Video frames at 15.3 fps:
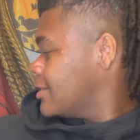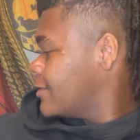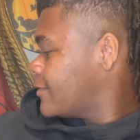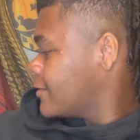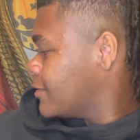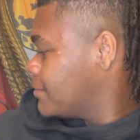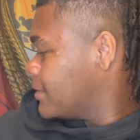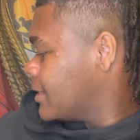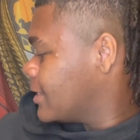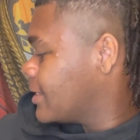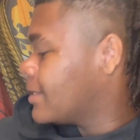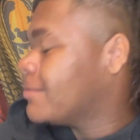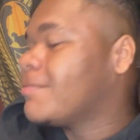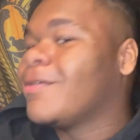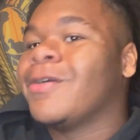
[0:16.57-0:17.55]
You feel me?
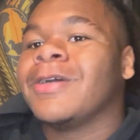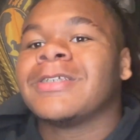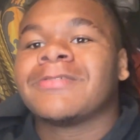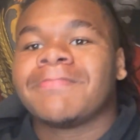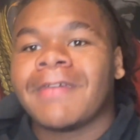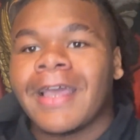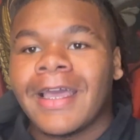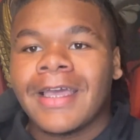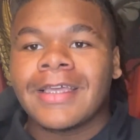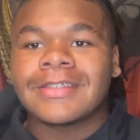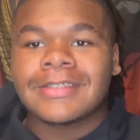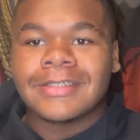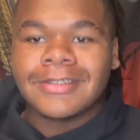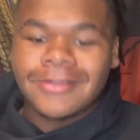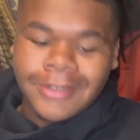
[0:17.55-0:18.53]
Your boy's back,
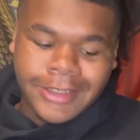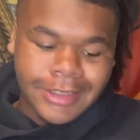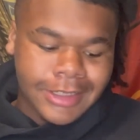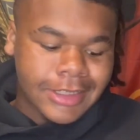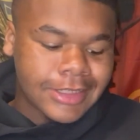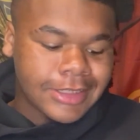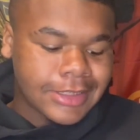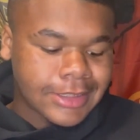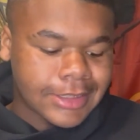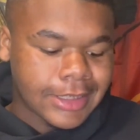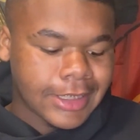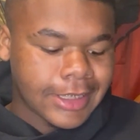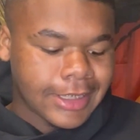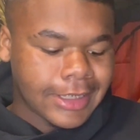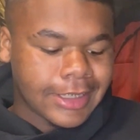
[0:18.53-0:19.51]
the realist.
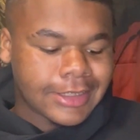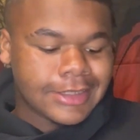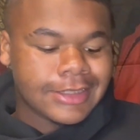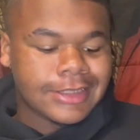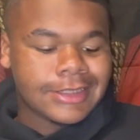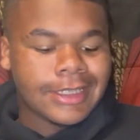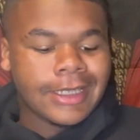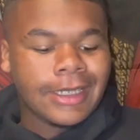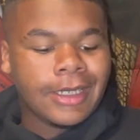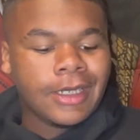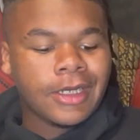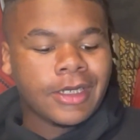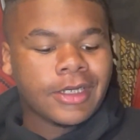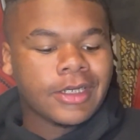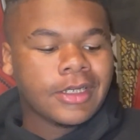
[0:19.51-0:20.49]
Yes,
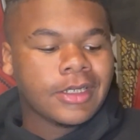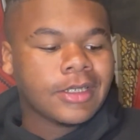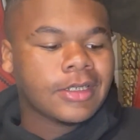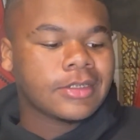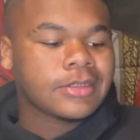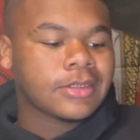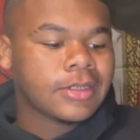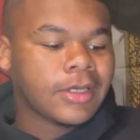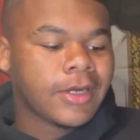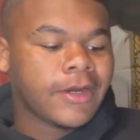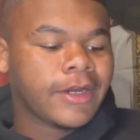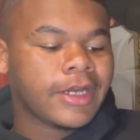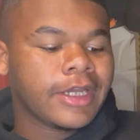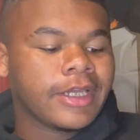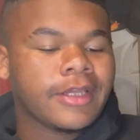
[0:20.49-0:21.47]
sir. All
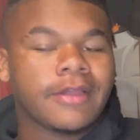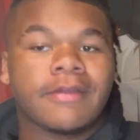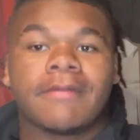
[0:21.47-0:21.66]
right.